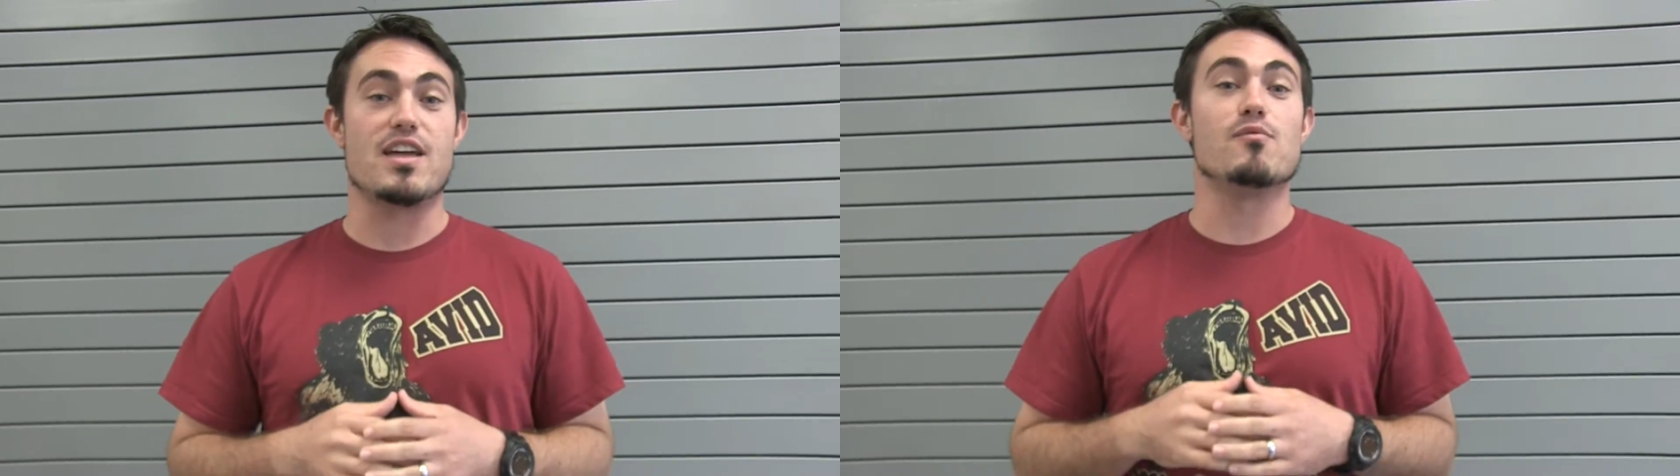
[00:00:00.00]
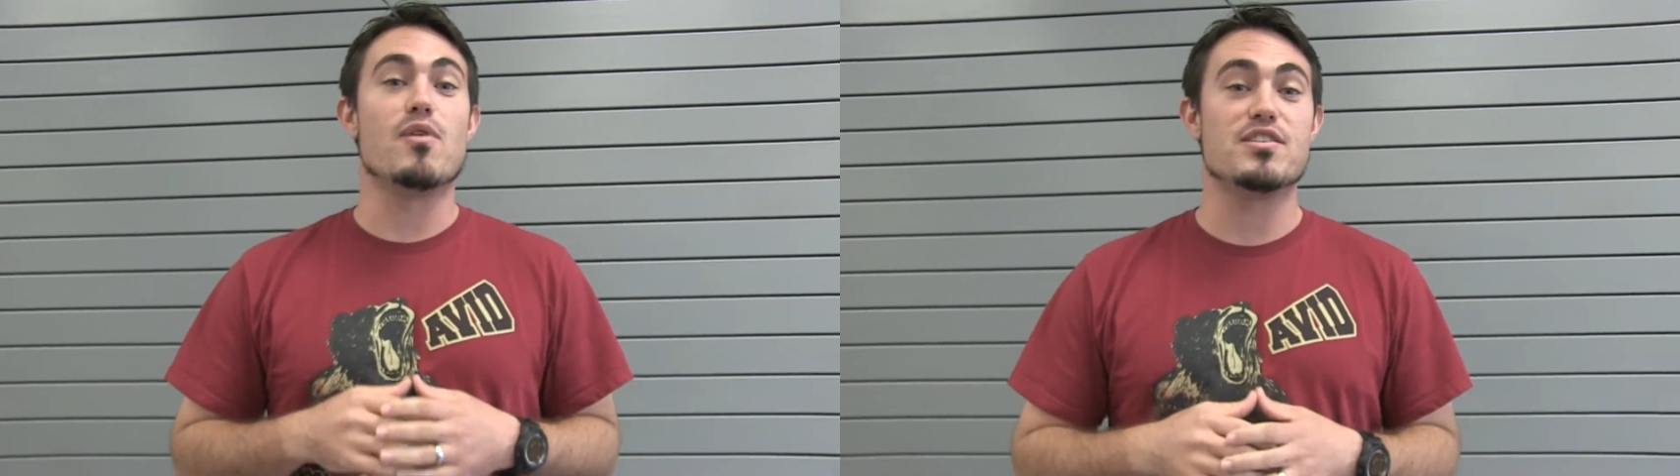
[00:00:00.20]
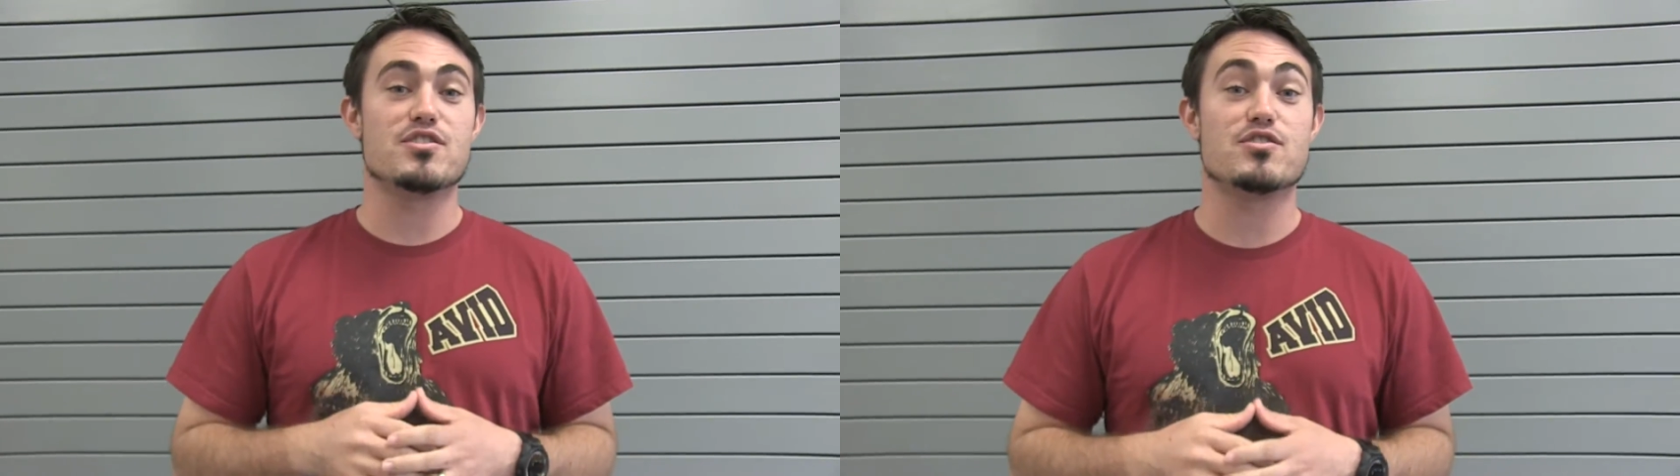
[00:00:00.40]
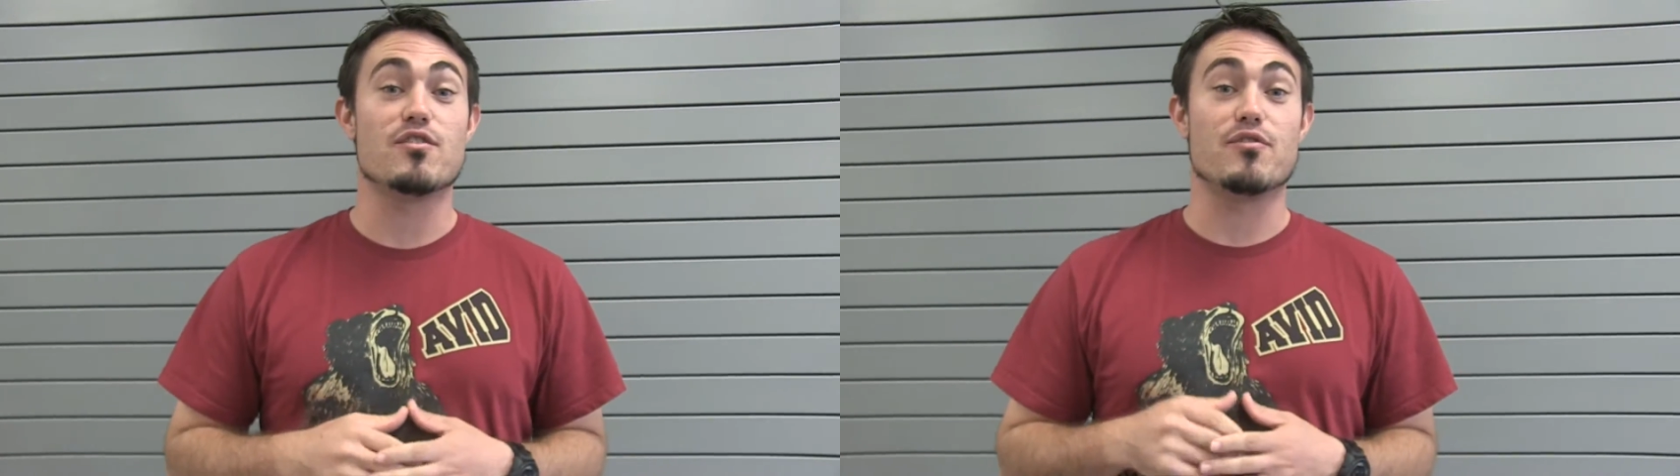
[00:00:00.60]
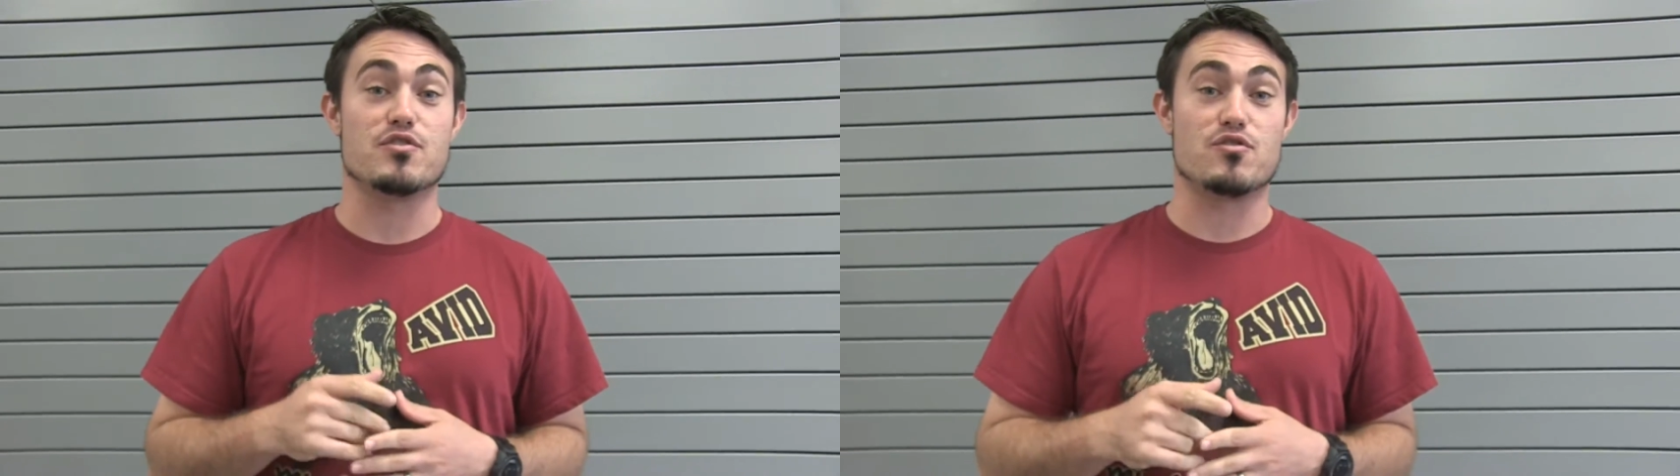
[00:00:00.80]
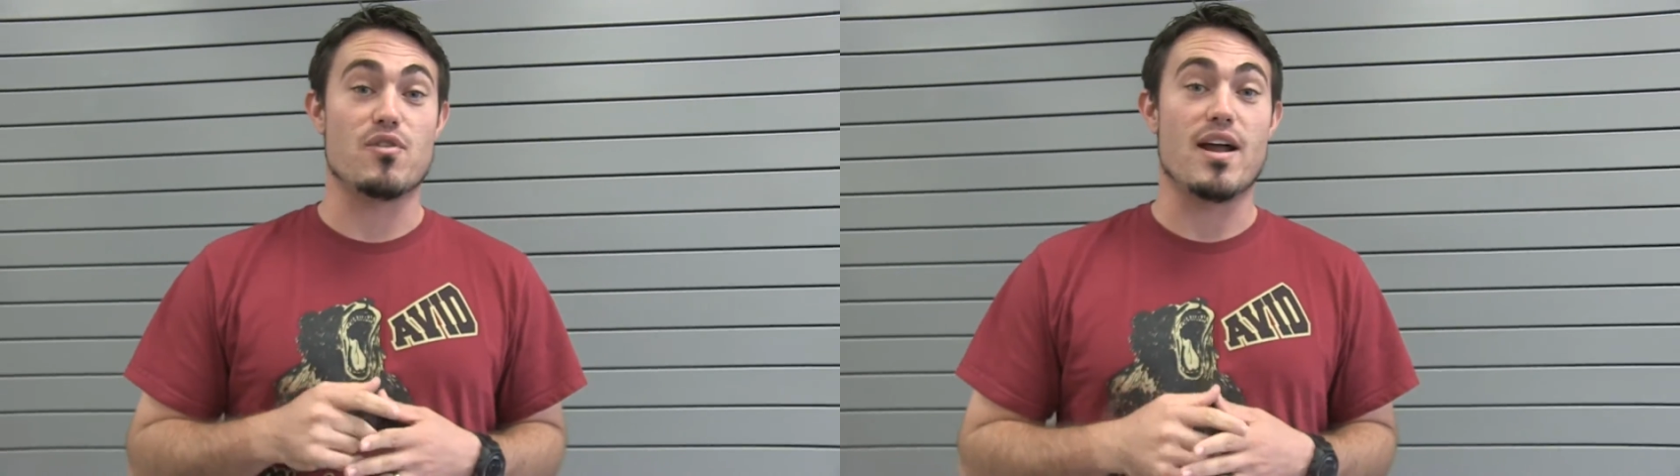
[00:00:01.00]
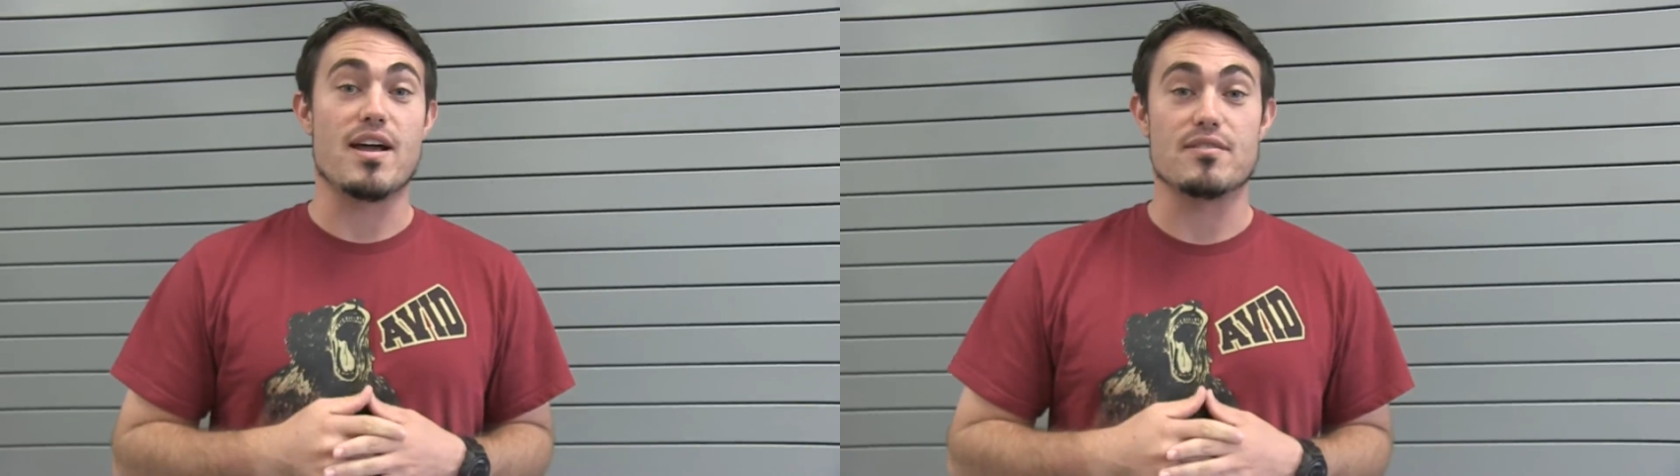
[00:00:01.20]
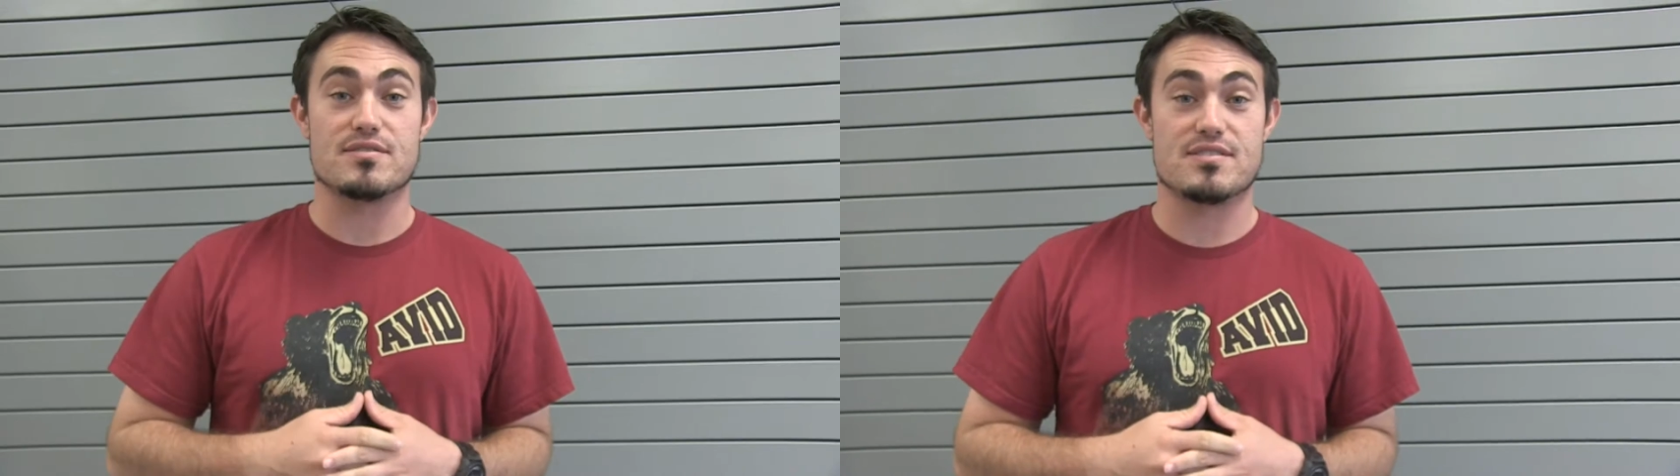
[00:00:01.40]
and register for
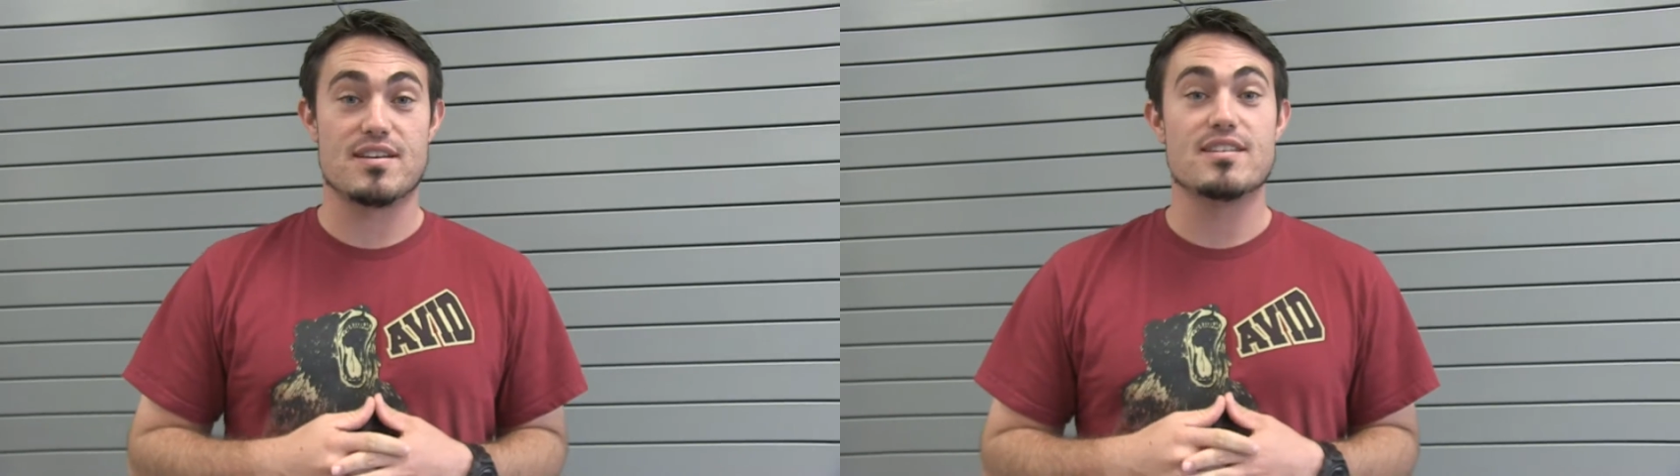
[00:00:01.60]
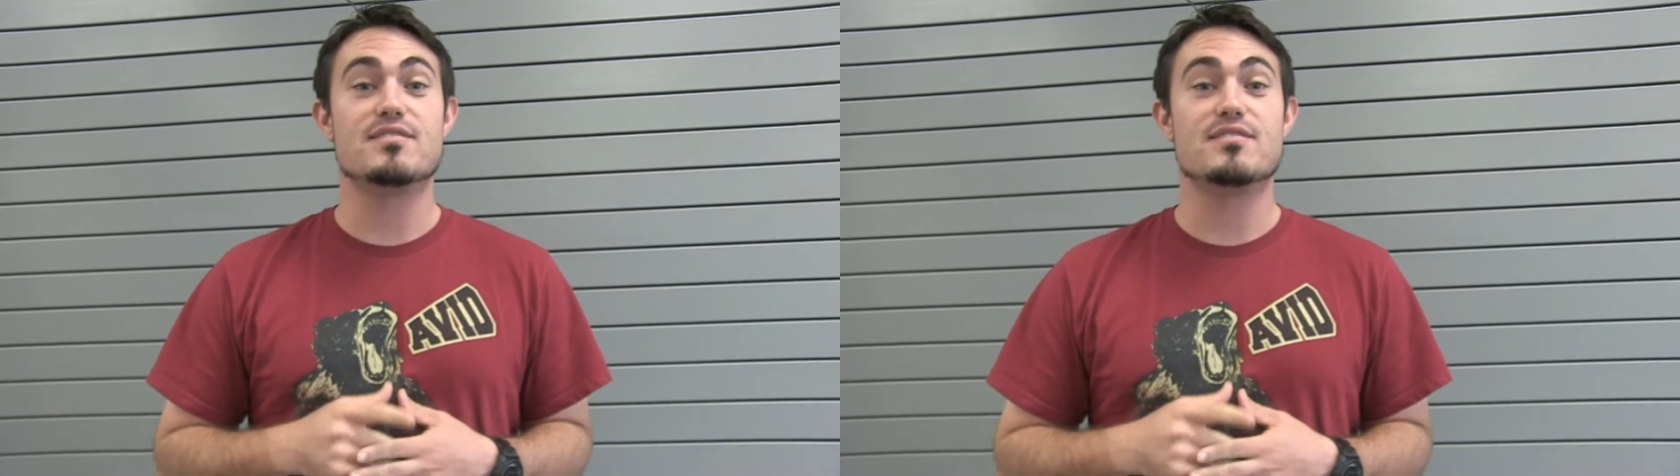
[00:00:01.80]
tryouts.